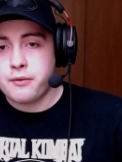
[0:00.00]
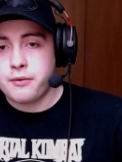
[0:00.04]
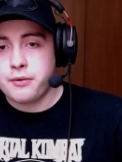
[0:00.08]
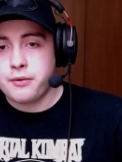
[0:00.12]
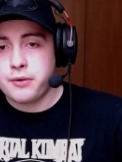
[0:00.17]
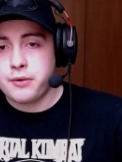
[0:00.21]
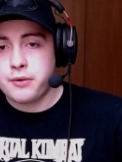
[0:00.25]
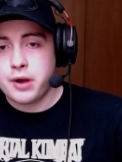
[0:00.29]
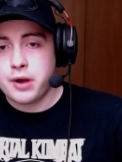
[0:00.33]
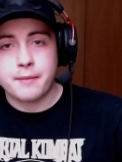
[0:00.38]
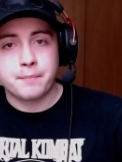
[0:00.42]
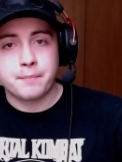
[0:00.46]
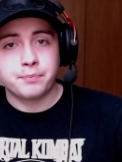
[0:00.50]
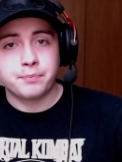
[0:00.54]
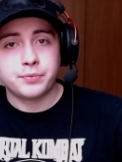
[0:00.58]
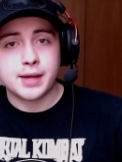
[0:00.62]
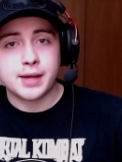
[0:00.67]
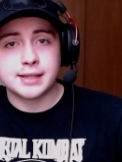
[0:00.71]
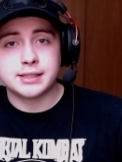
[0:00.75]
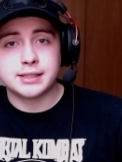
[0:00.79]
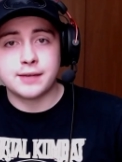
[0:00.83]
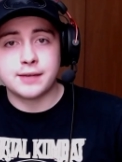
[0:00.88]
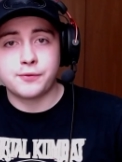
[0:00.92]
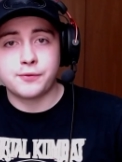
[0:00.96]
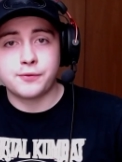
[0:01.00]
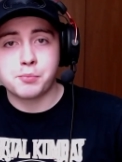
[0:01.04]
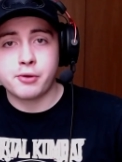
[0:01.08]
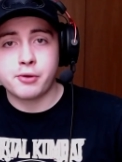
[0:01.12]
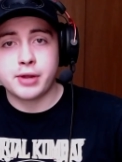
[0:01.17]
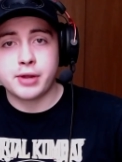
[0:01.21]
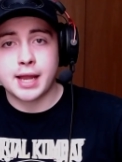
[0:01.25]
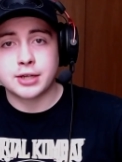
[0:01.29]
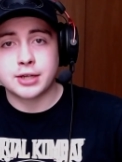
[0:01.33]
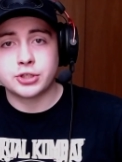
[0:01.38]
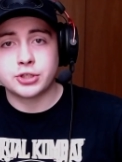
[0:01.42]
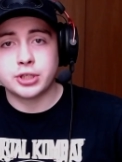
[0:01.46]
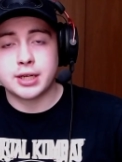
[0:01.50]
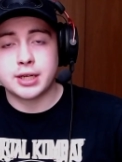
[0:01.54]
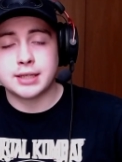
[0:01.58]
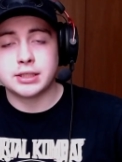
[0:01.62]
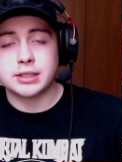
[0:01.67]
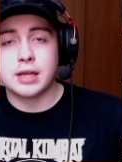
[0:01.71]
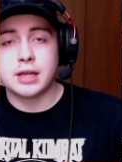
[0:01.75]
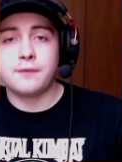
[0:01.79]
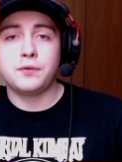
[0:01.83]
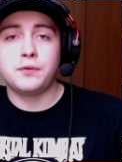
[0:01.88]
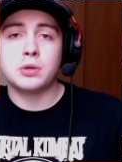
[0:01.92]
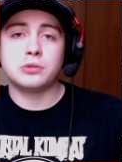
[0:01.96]
yeah, that's it for my reaction, guys.
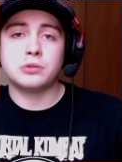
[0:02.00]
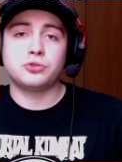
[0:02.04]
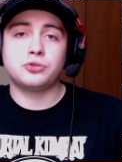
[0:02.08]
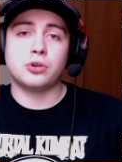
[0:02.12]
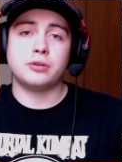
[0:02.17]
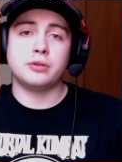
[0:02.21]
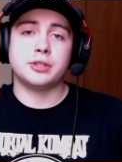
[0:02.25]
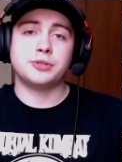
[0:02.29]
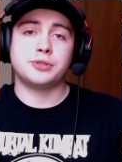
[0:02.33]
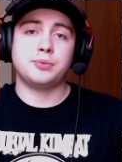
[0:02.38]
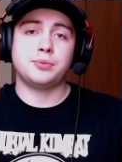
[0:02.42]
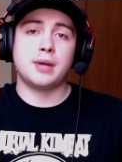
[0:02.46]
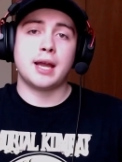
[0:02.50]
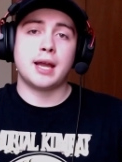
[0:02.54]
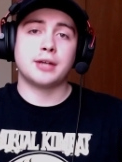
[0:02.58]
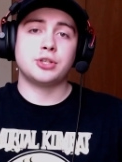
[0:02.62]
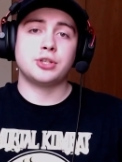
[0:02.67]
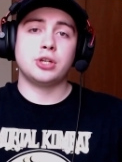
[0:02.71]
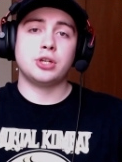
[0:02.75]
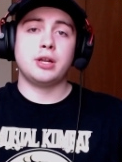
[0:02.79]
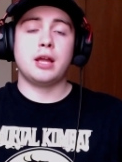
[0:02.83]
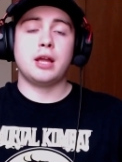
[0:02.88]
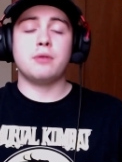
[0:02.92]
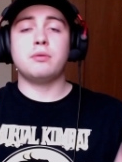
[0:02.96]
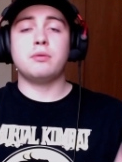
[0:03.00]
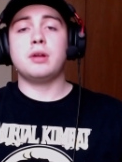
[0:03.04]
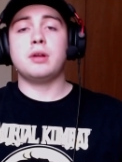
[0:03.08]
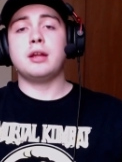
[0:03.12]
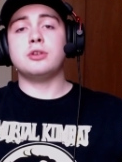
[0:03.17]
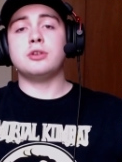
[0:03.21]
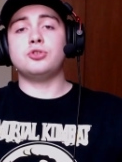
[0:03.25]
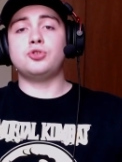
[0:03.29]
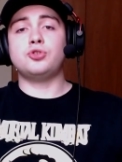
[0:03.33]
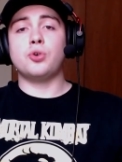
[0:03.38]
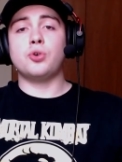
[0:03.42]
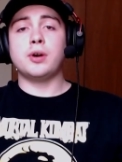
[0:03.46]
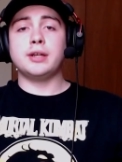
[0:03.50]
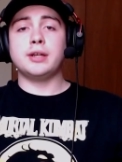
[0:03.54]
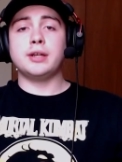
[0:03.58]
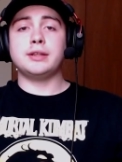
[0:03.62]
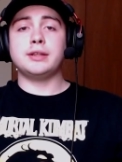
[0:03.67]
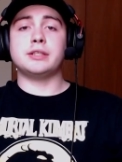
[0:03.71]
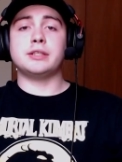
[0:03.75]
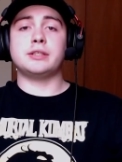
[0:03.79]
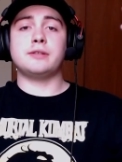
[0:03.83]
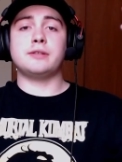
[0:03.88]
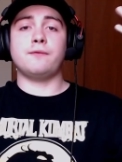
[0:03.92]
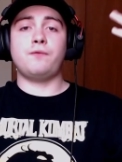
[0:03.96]
If you enjoyed this reaction and enjoyed this